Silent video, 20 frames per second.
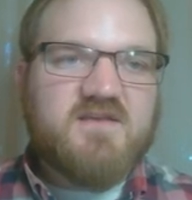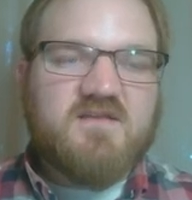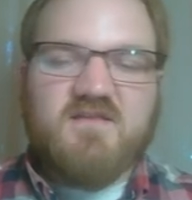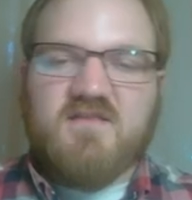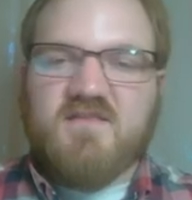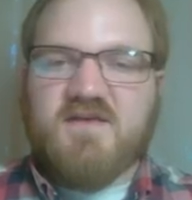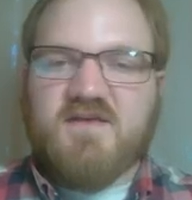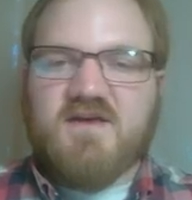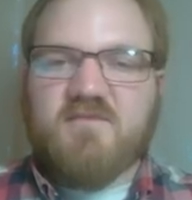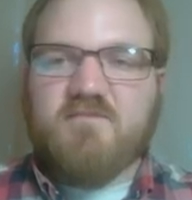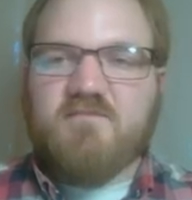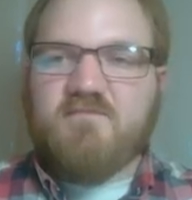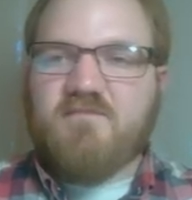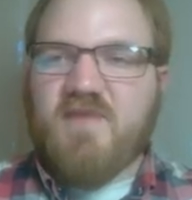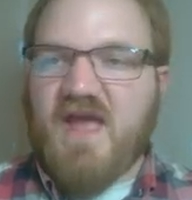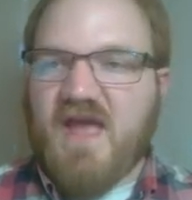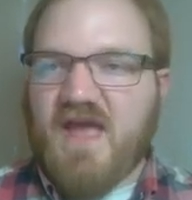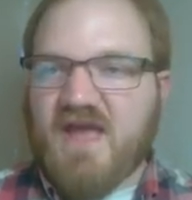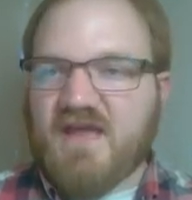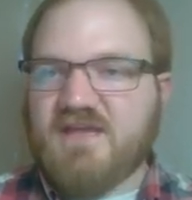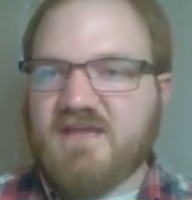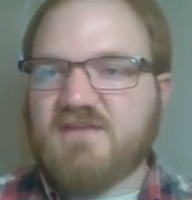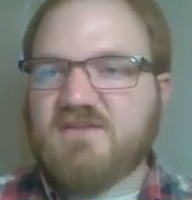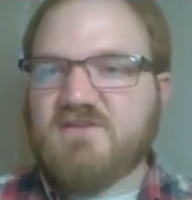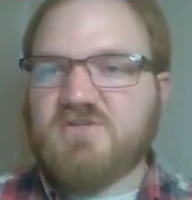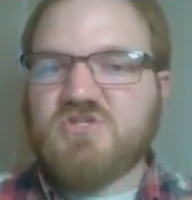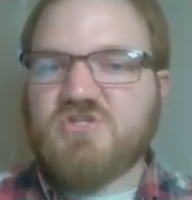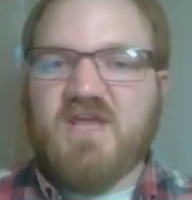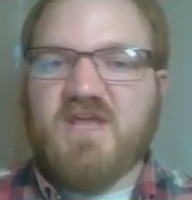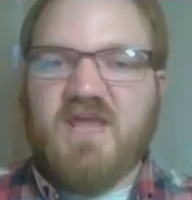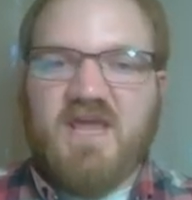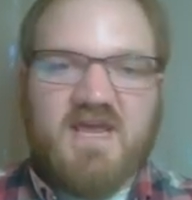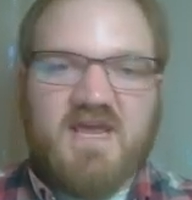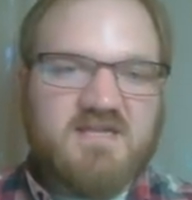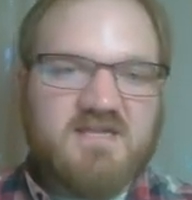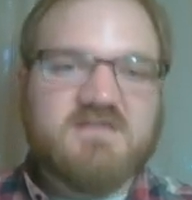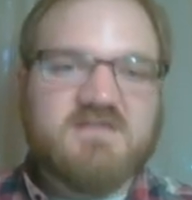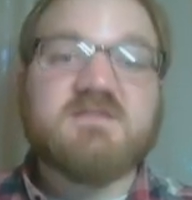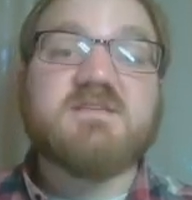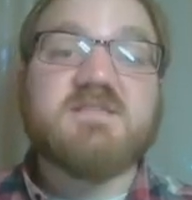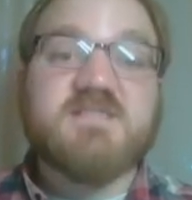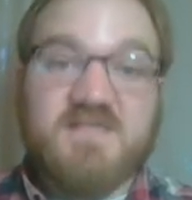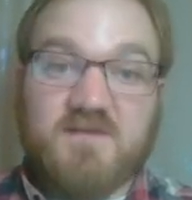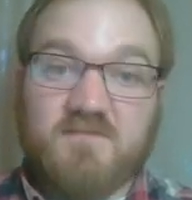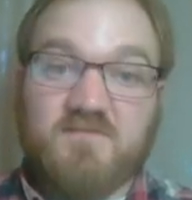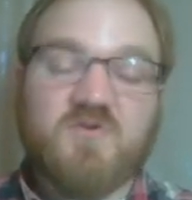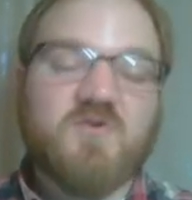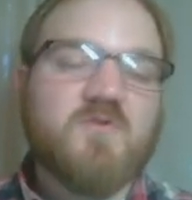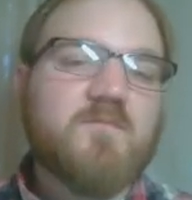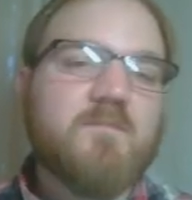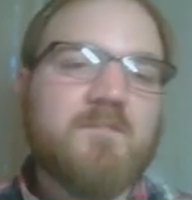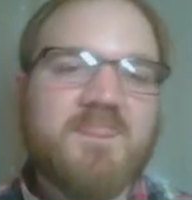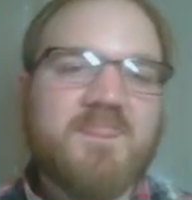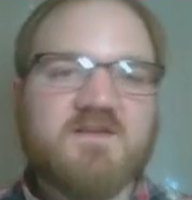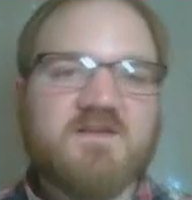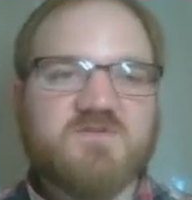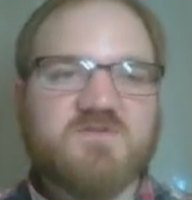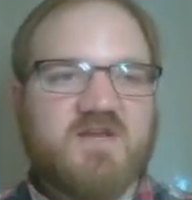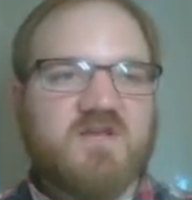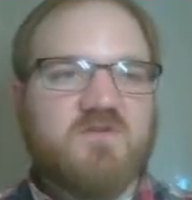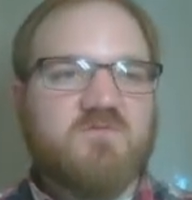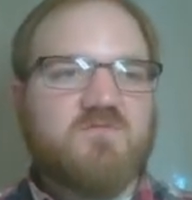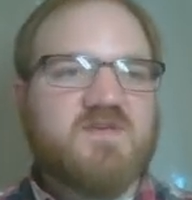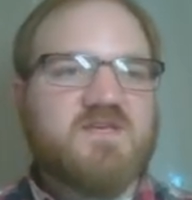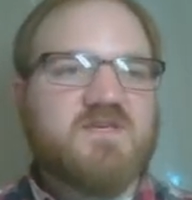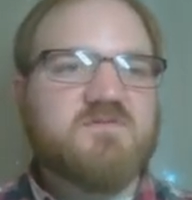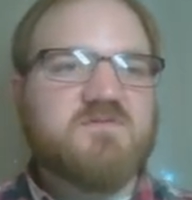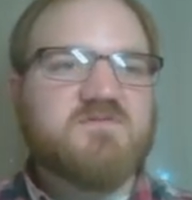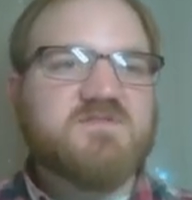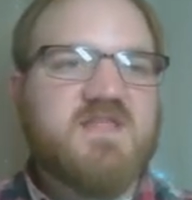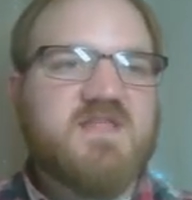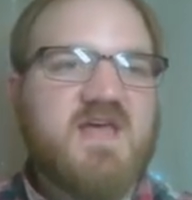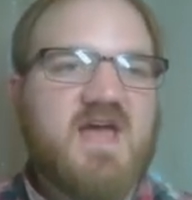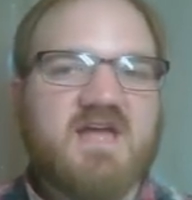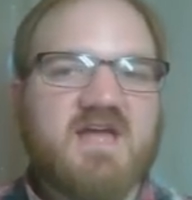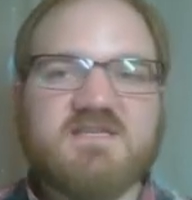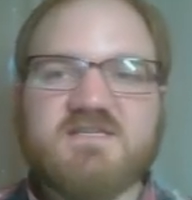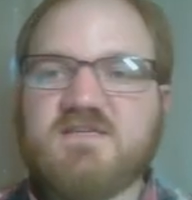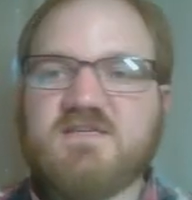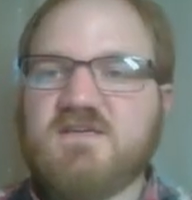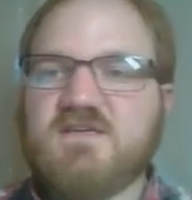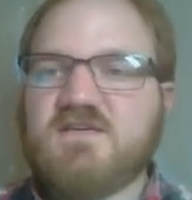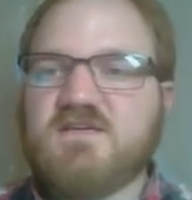the package and the symbol, so I can reuse that.